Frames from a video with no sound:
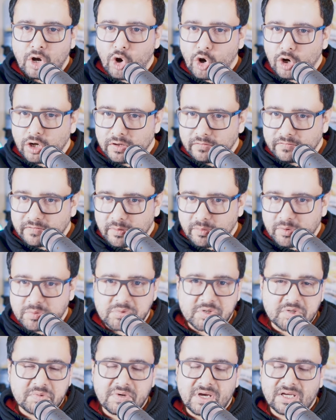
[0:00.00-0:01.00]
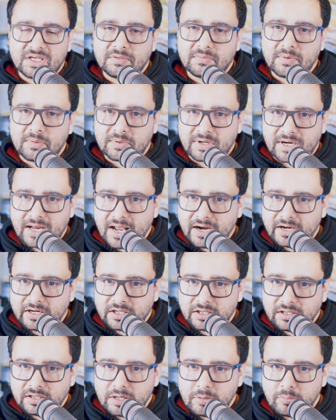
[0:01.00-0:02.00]
only from the perspective of
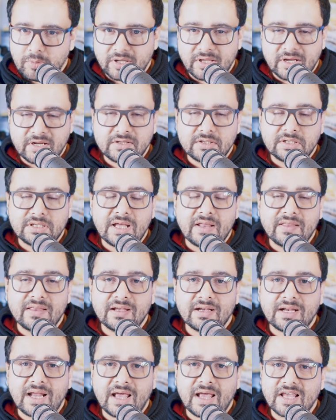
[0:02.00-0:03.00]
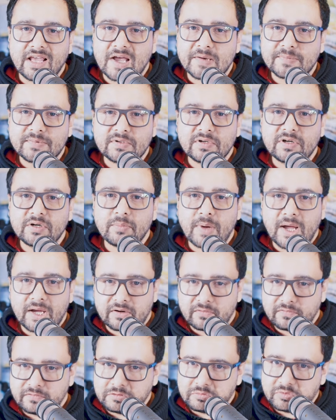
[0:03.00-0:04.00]
clarity, but there is nothing the absolute
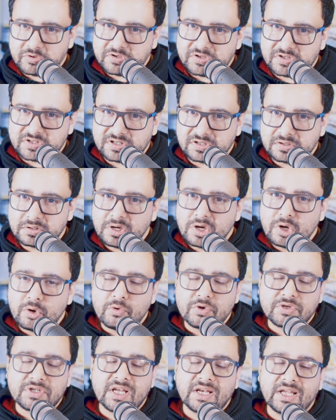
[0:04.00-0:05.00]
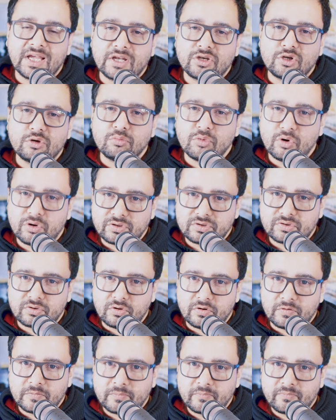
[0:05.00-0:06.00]
microphone position which can get you more
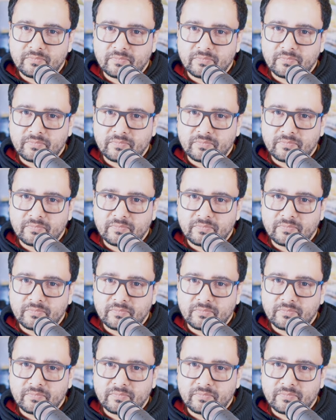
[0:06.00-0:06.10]
score.